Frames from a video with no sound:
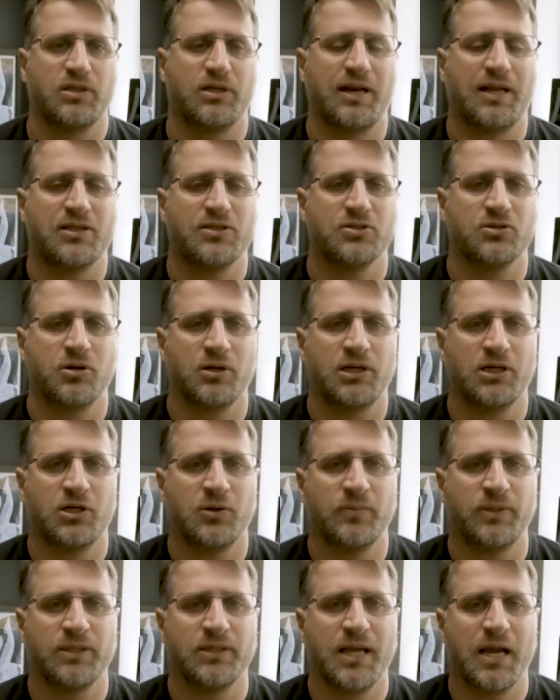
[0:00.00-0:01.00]
let's go a little
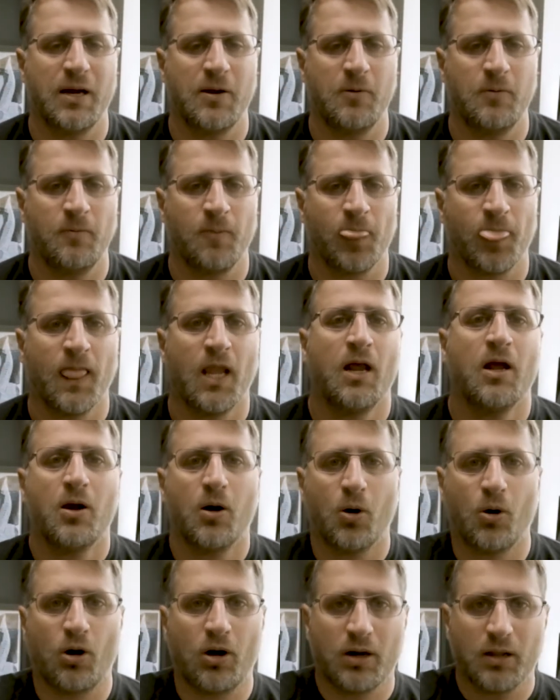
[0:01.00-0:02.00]
bit down,
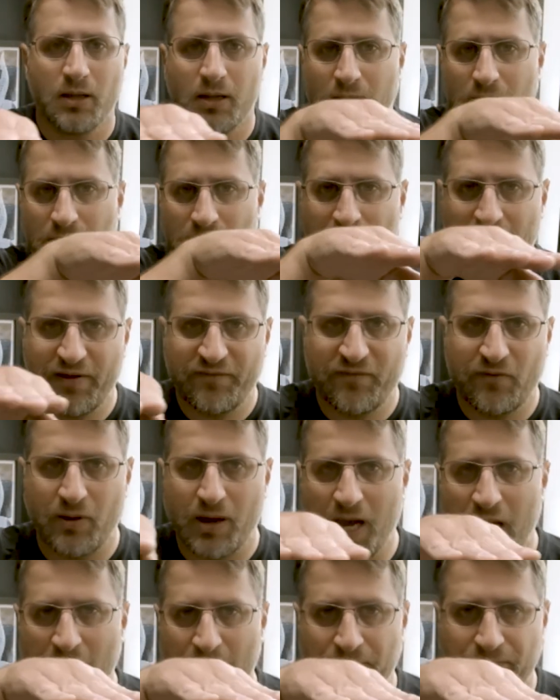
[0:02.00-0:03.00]
or level
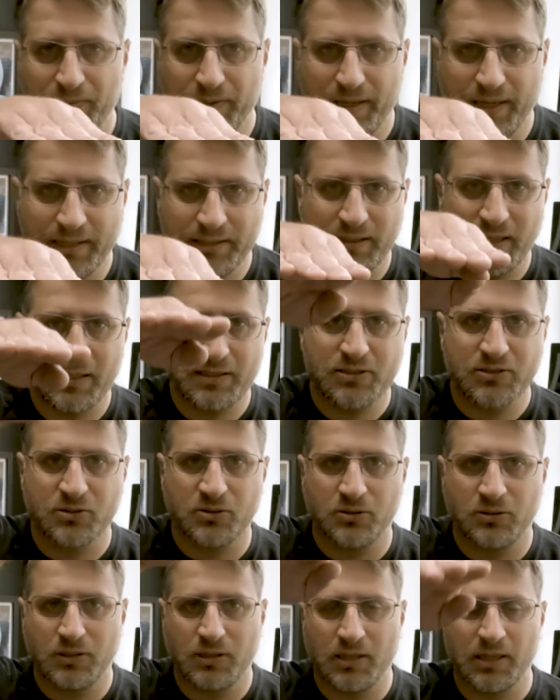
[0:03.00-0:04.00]
up and let's
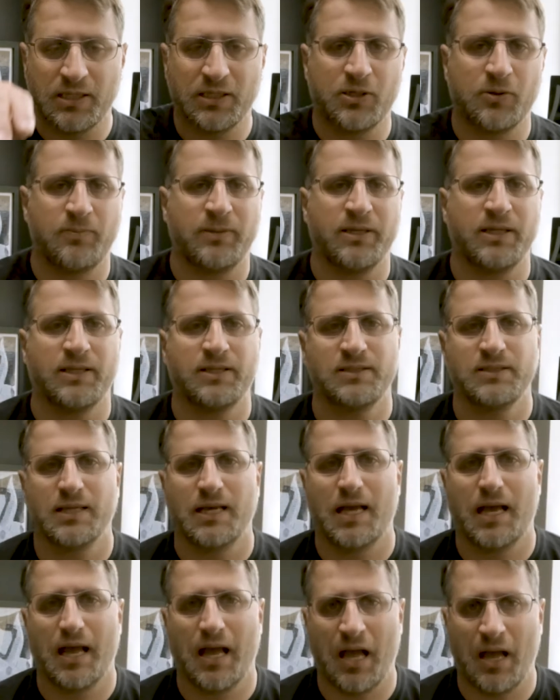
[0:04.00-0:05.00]
go a little bit
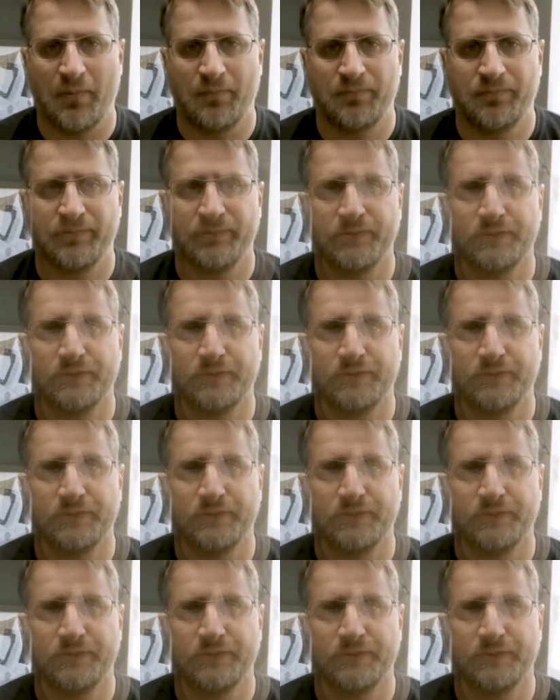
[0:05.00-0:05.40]
up.